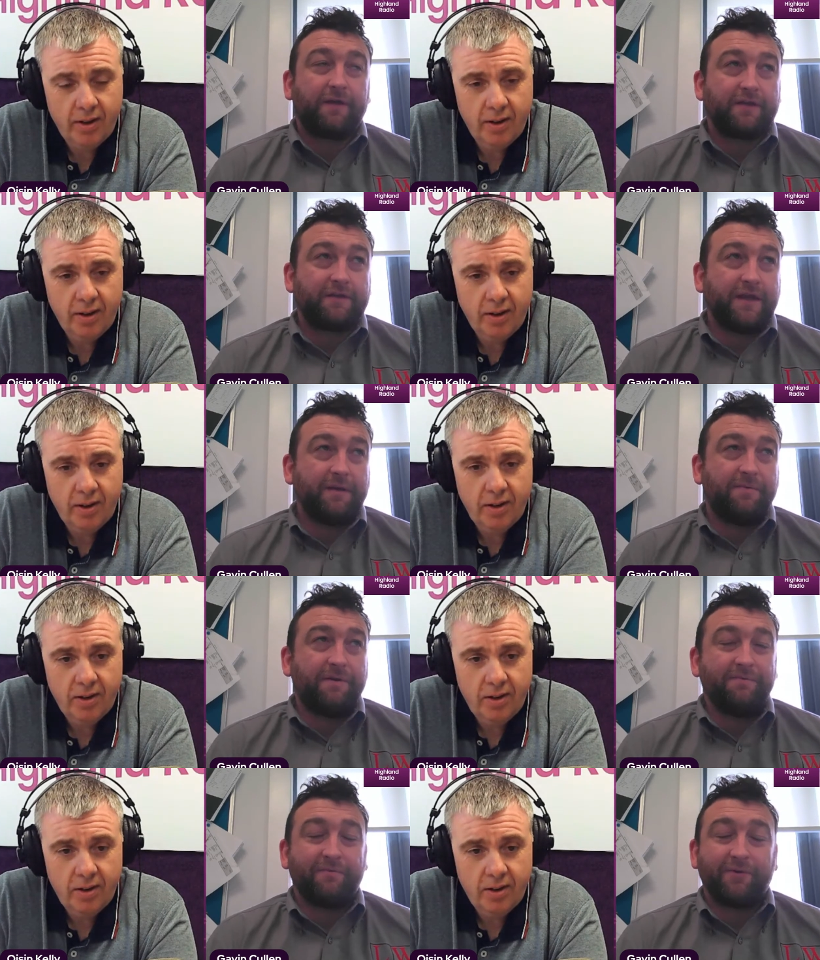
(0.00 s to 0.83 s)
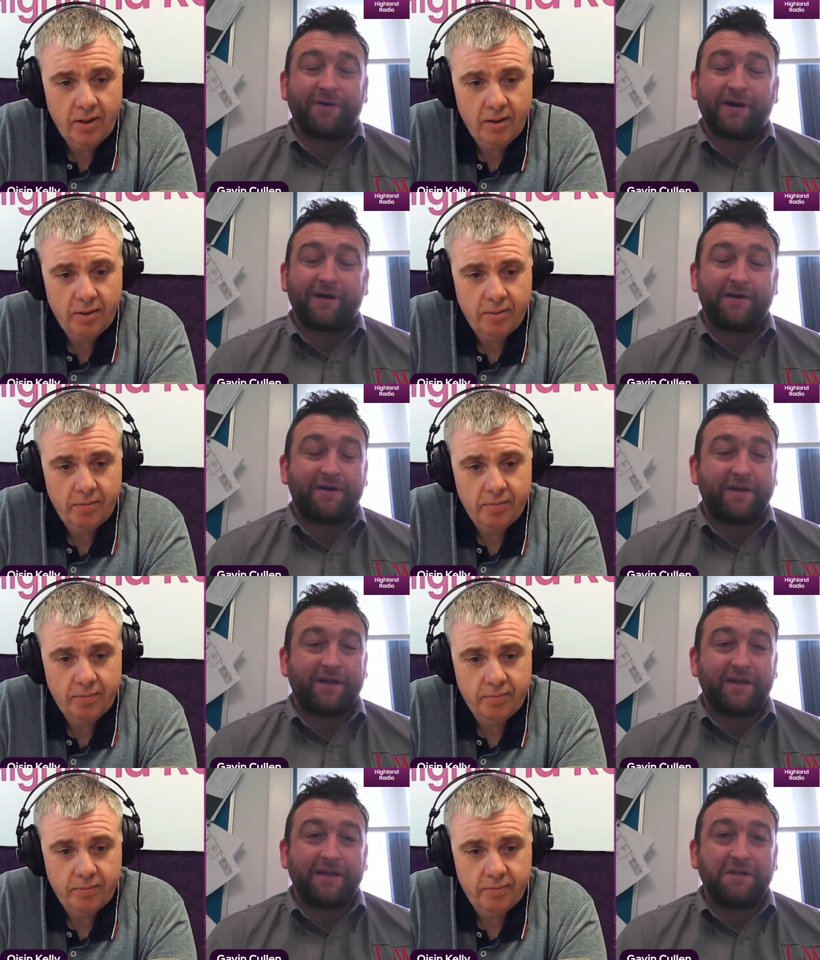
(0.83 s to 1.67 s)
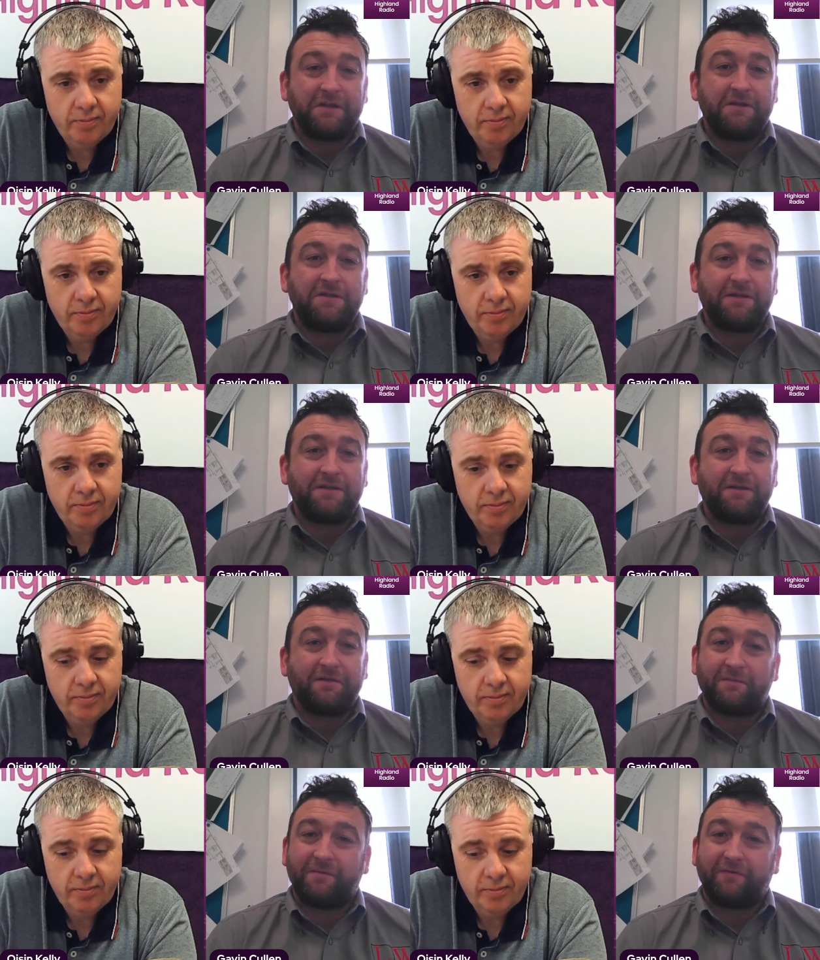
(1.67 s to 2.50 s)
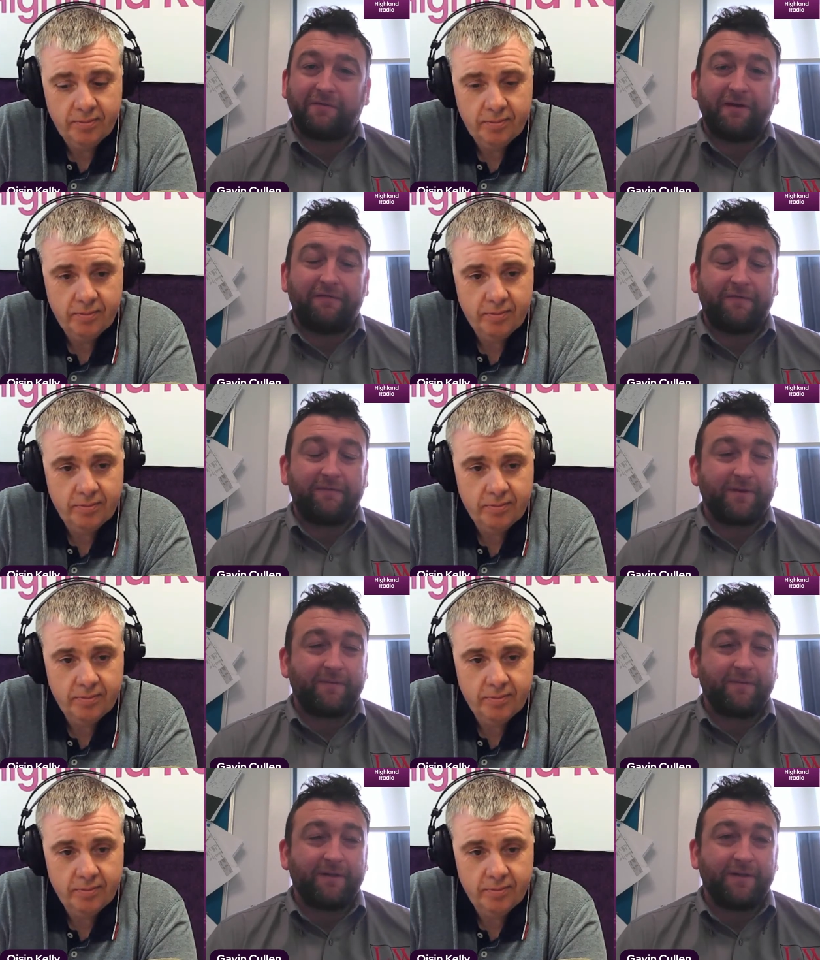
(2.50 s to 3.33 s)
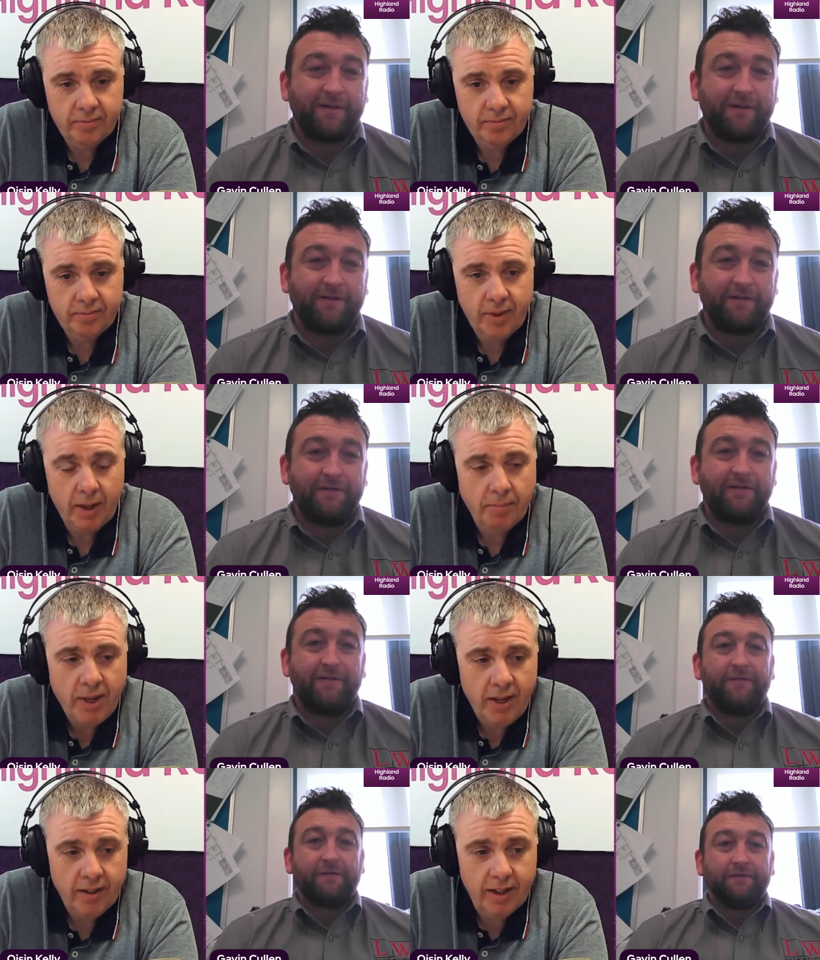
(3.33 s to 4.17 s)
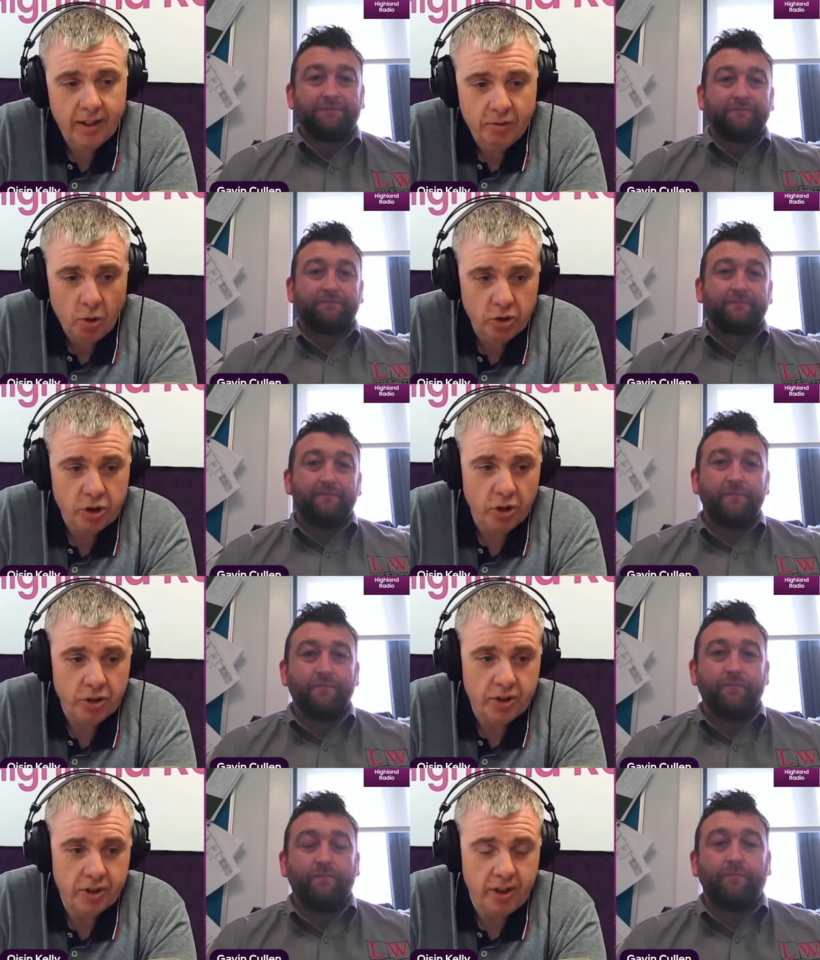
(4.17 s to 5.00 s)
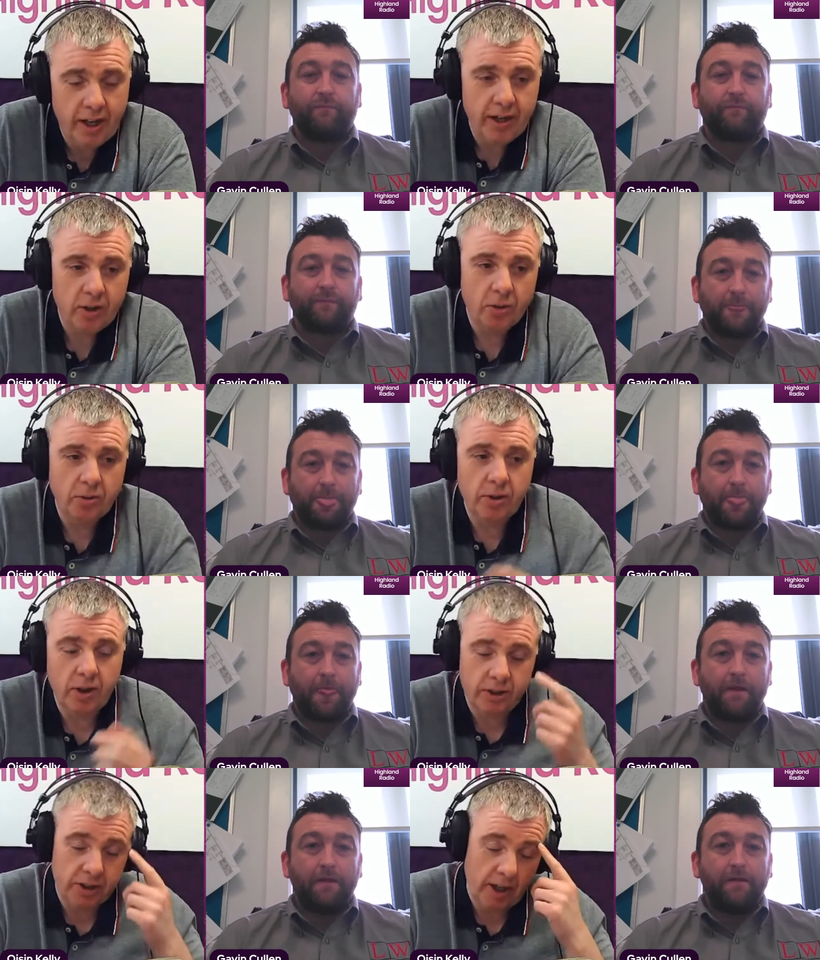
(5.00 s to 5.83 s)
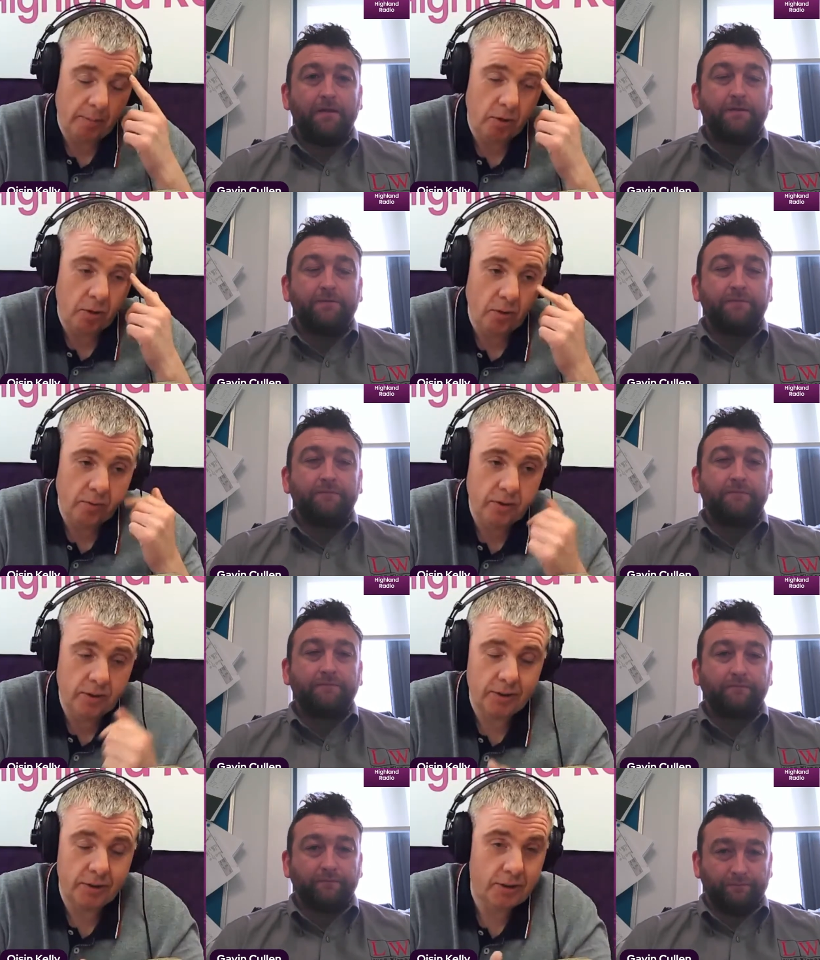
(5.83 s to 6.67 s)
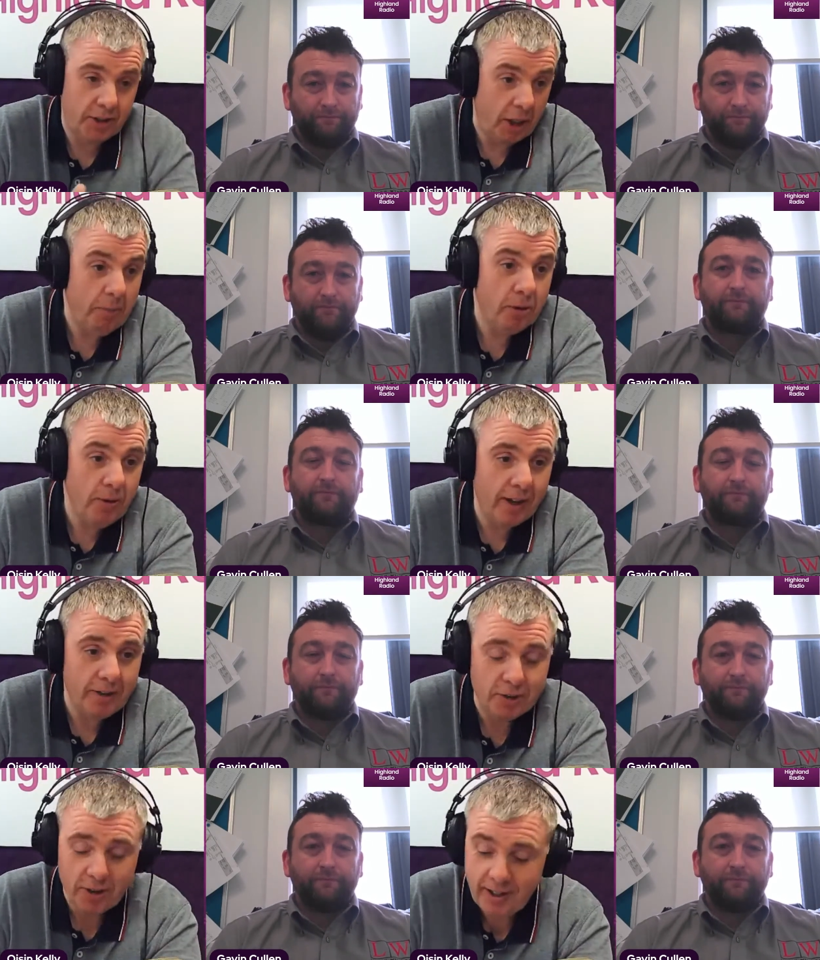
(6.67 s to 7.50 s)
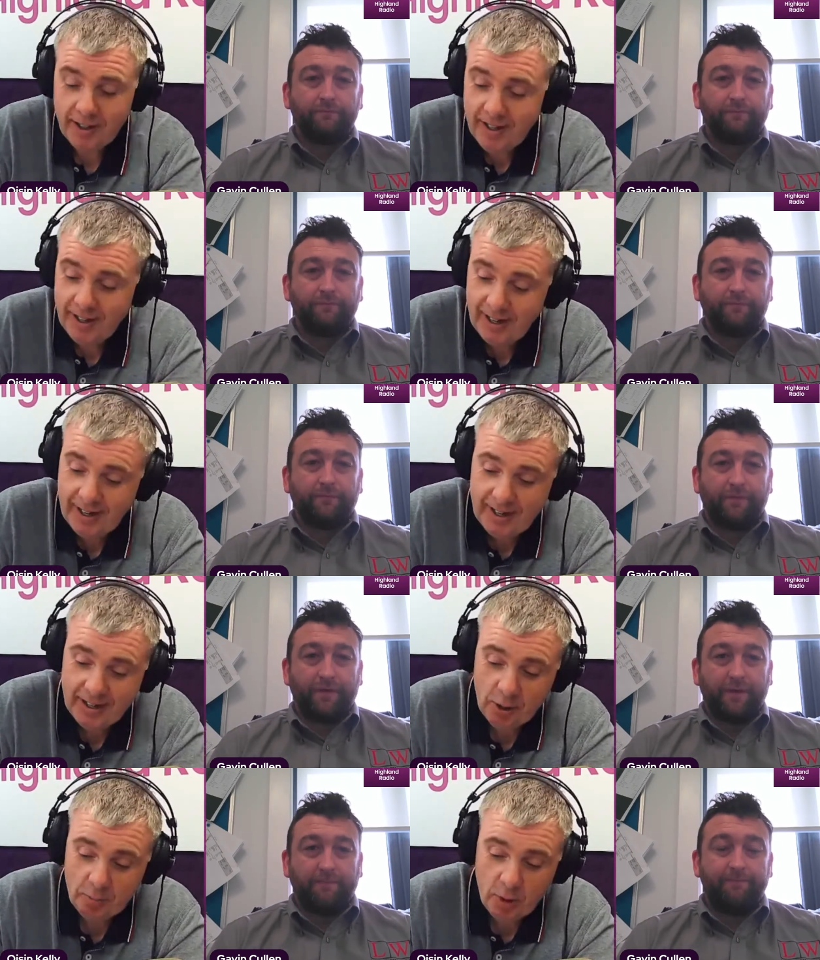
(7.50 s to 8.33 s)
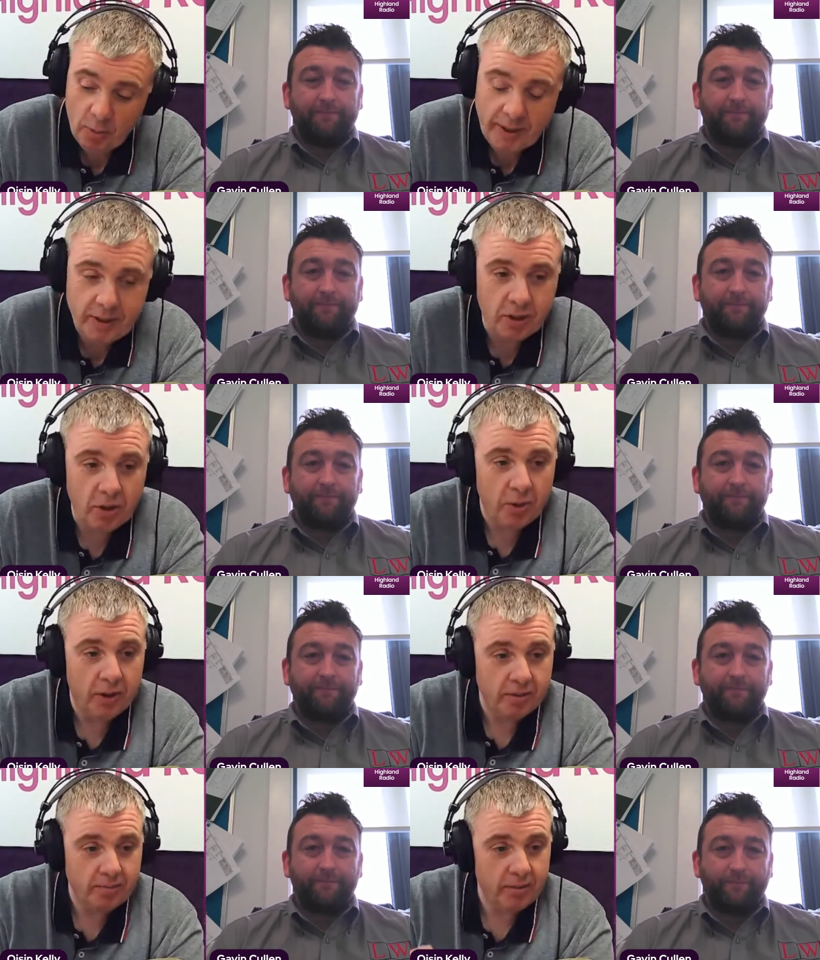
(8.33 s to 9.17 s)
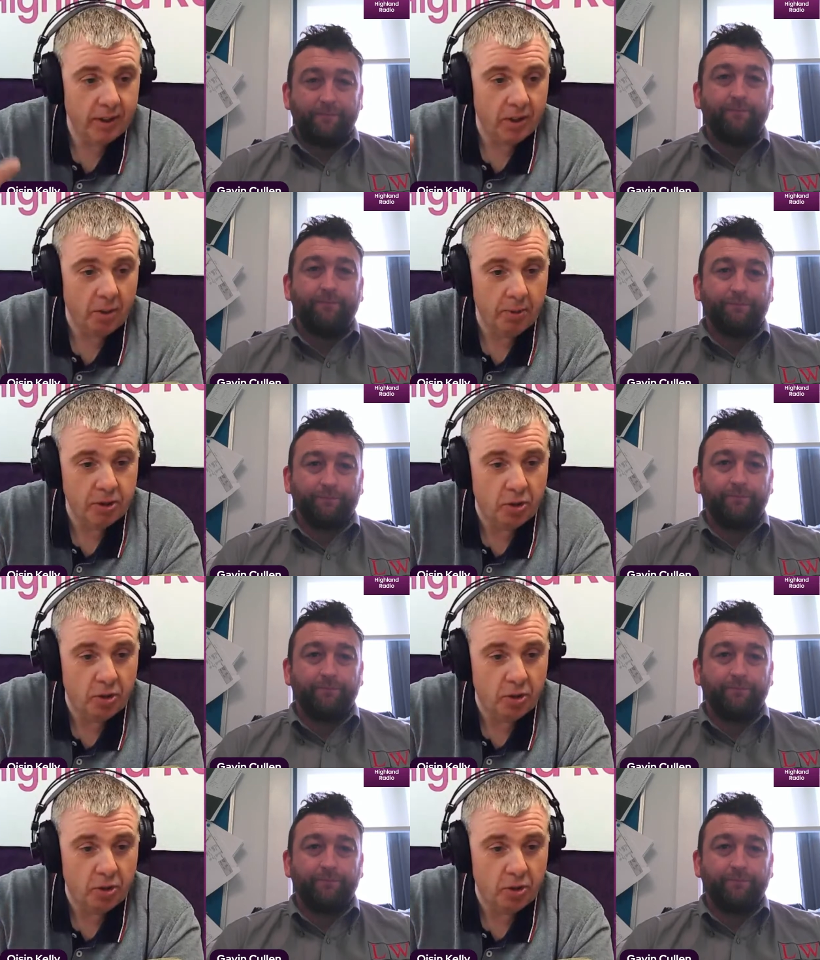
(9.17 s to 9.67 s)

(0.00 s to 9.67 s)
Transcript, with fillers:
Speaker 1: step it up more, work harder again, they're, they're going to be very formidable.
Speaker 2: Yeah, but then of course lose to Sligo or to Shamrock Rover or to Shelbourne rather. Sorry, uh, a number of weeks ago, and a couple of